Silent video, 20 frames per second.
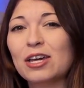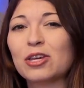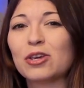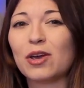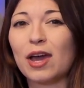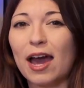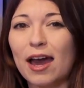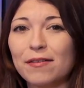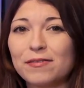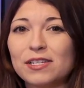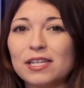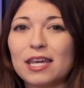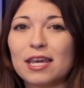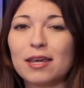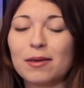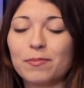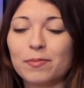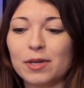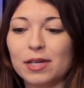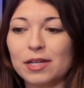you have to
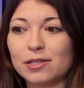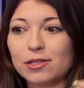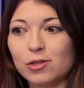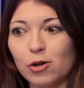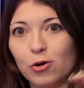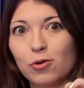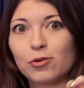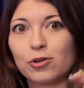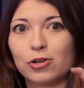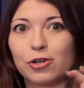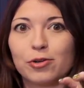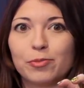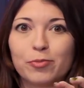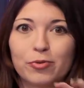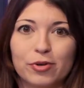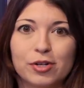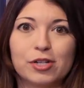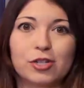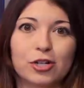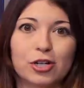keep its owner
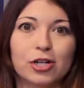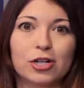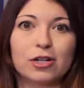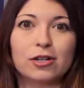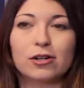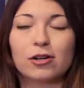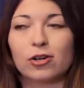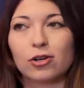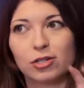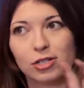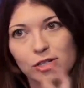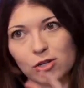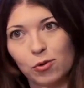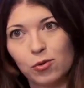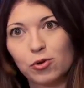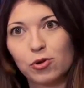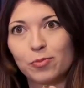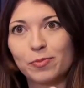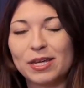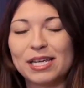printer or its
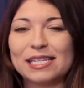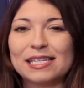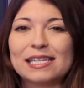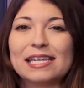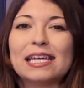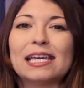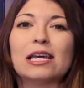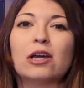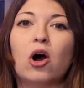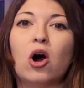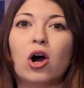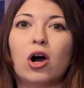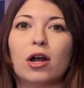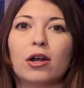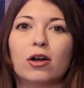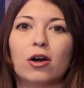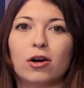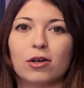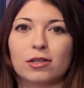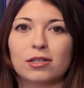owner PC
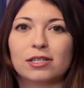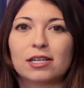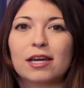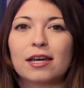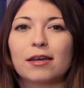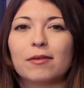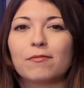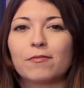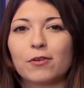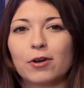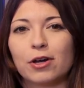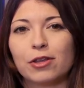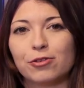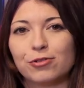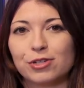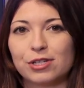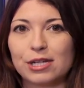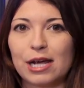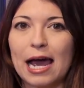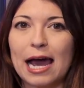on all the time for
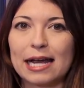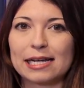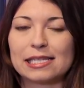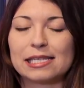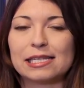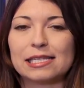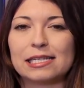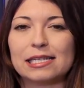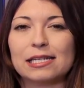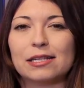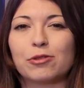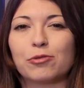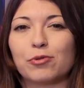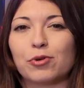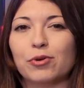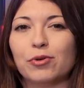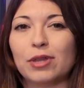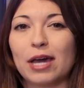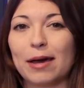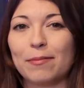others to access it
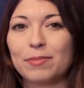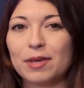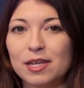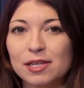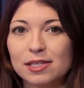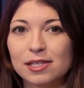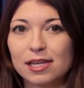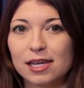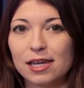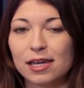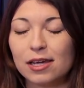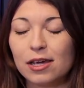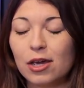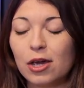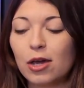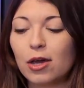through that PC.